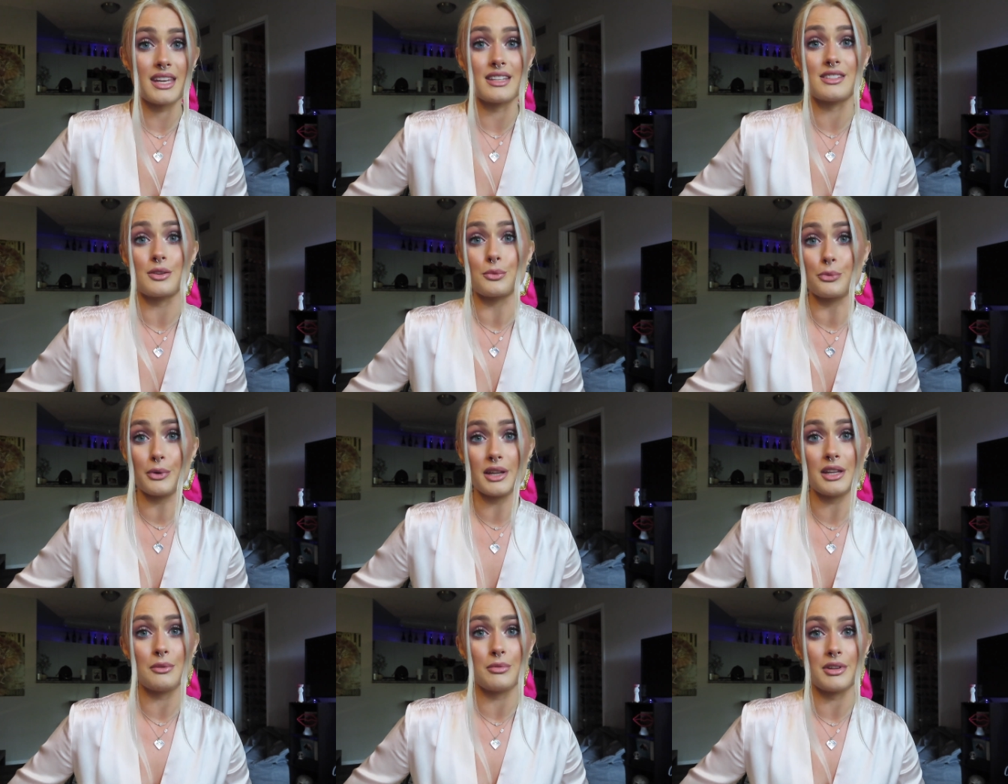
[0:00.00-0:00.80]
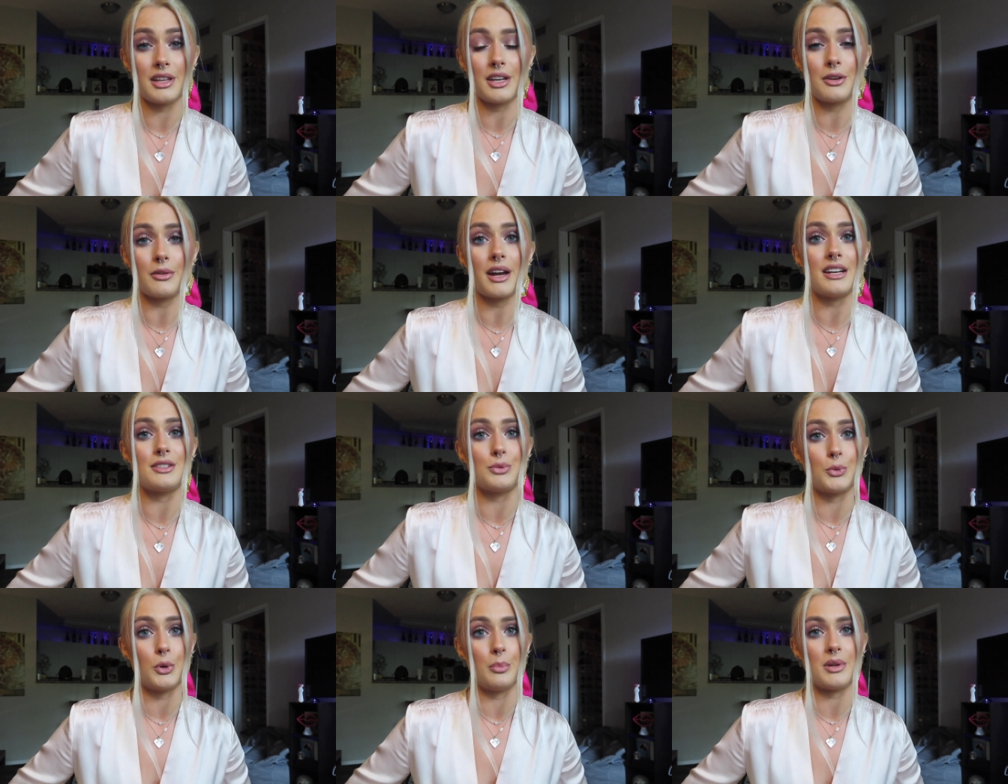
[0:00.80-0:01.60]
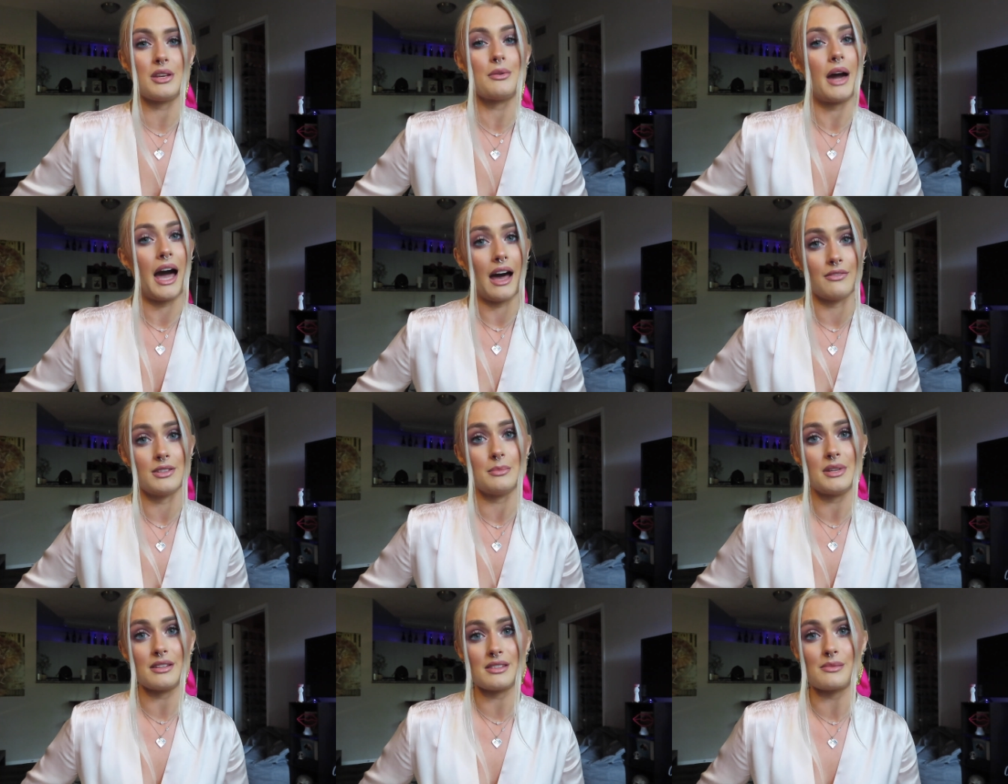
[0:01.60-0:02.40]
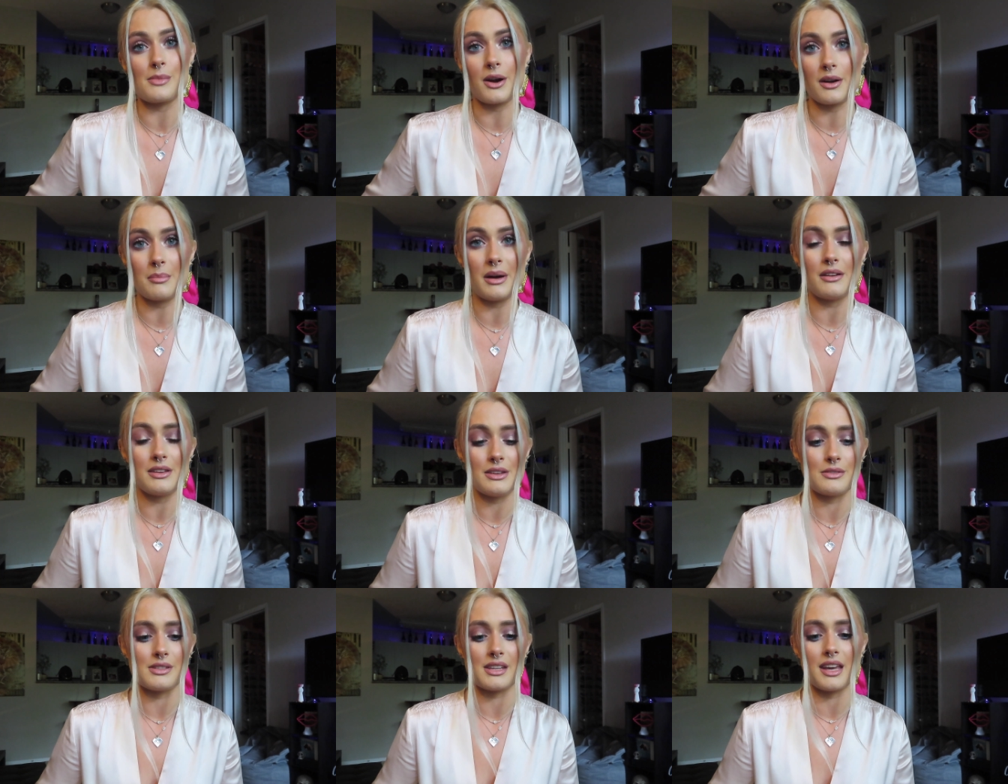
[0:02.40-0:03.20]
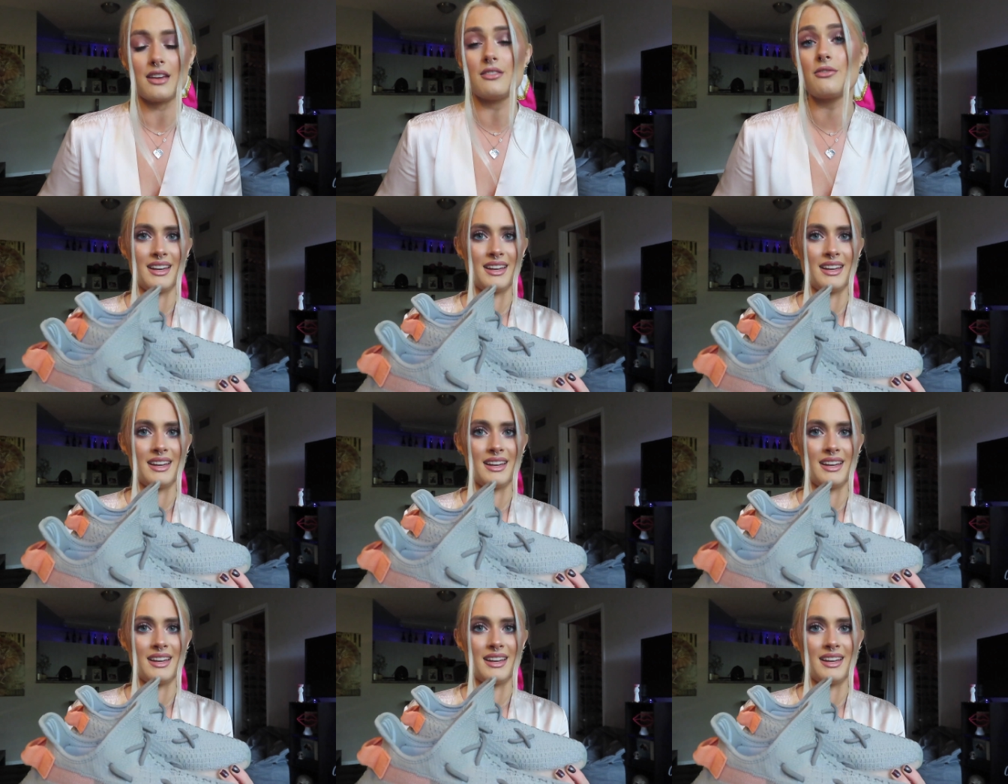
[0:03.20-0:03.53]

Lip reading: It's a really great tool, but you have to be smart about using it.